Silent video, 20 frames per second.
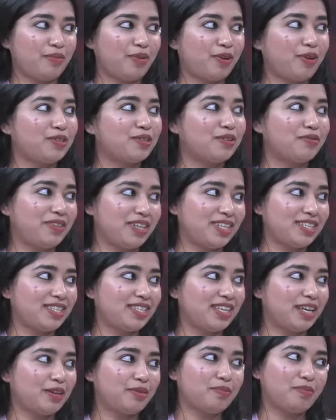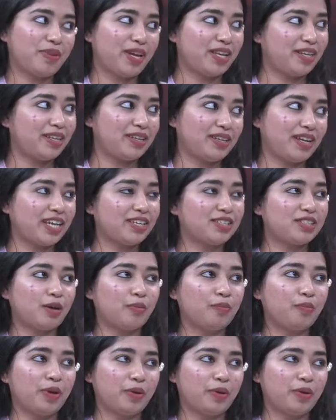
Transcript: Because of this thing, many, like, some